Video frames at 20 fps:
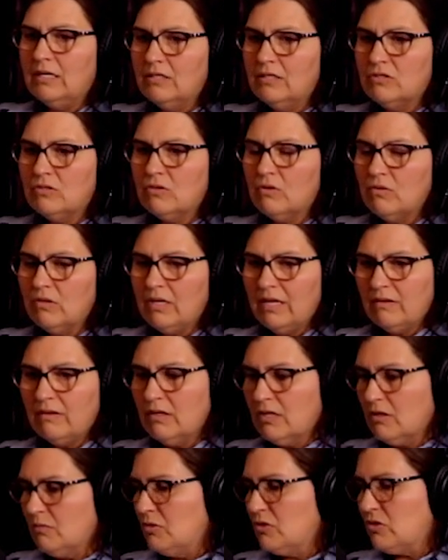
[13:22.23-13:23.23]
So
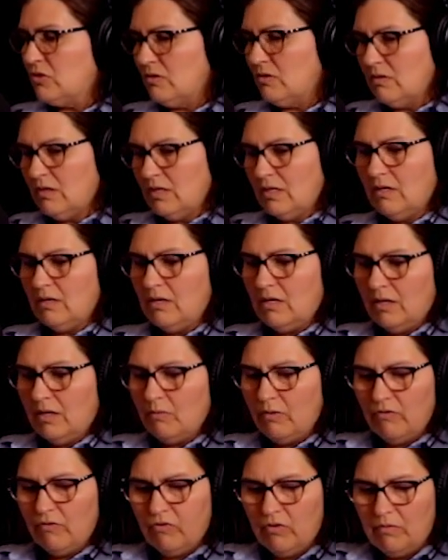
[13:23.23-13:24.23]
county commissioner, then
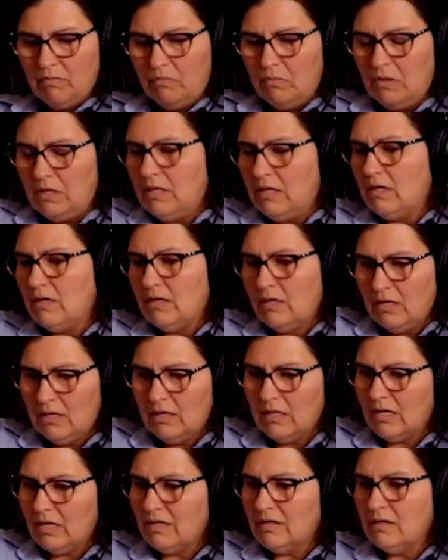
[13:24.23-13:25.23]
I went from being
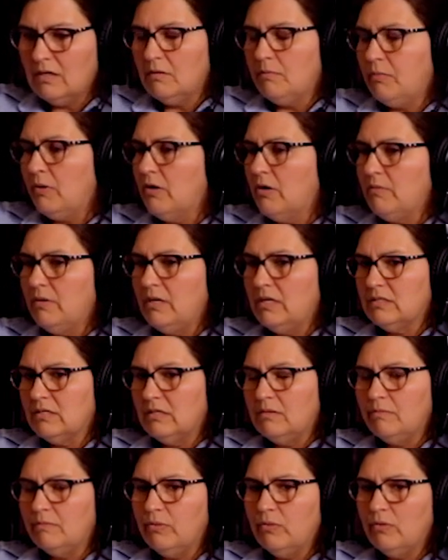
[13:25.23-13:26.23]
in a county department as
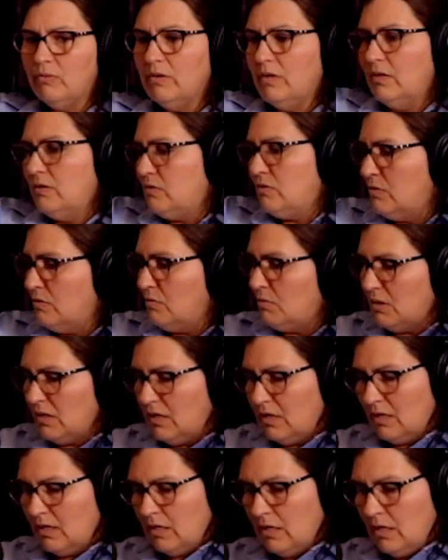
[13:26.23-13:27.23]
an employee to
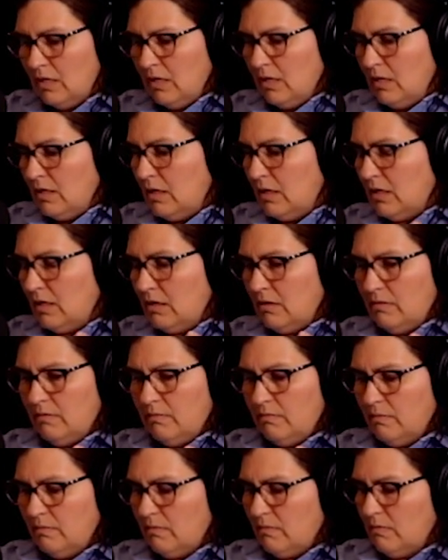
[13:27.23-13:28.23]
being,
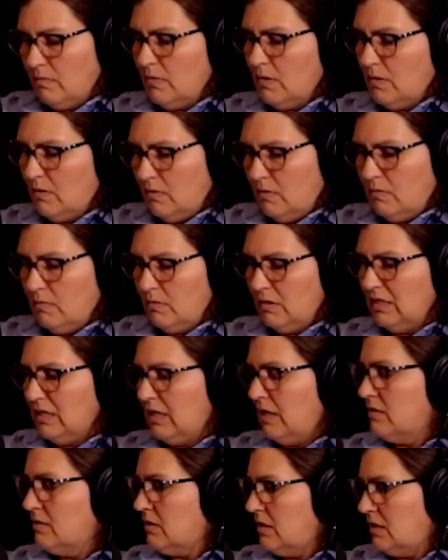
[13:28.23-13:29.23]

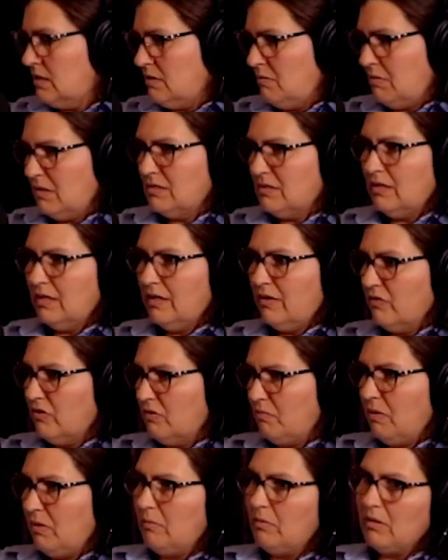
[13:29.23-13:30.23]
liaison to mental
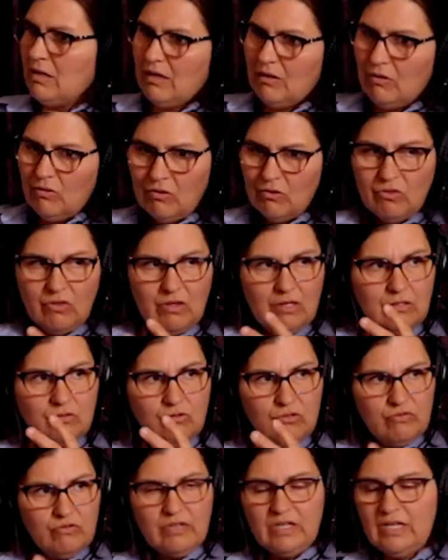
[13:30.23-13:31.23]
health and public health
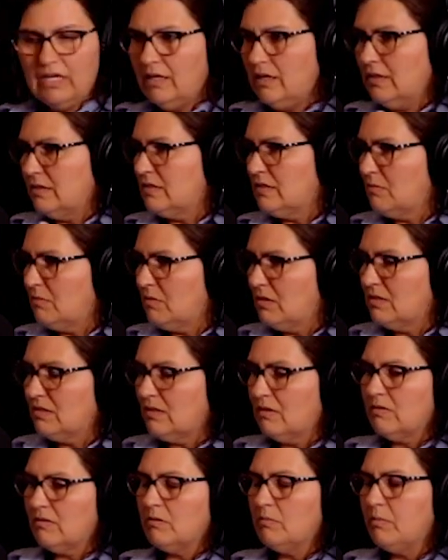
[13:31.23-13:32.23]
and juvenile and some of
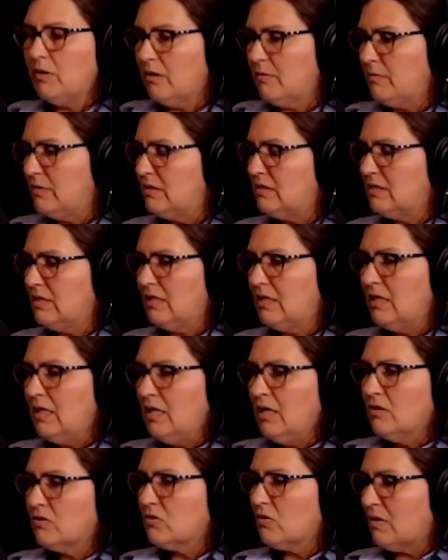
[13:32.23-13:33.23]
these other departments. And
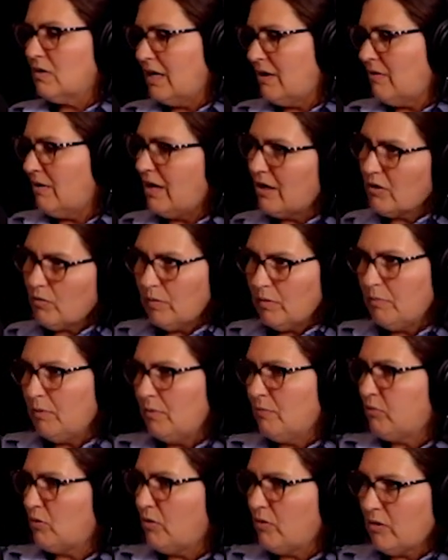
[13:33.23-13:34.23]
so now how do we
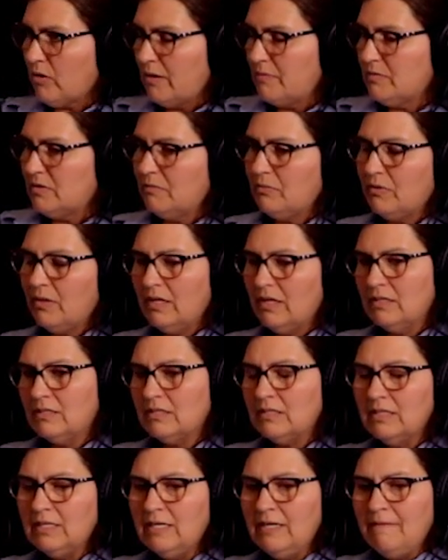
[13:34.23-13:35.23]
put programs in
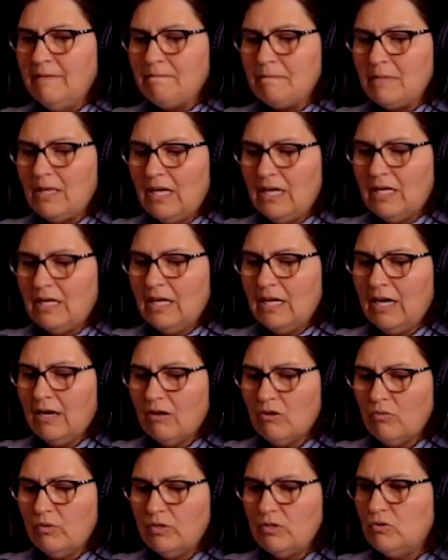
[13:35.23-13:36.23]
place? And
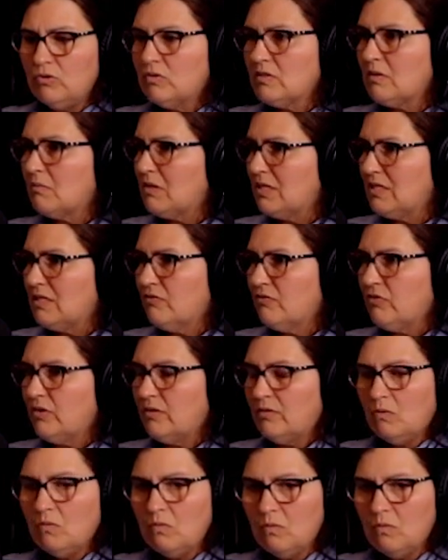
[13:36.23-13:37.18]
how do we do something different?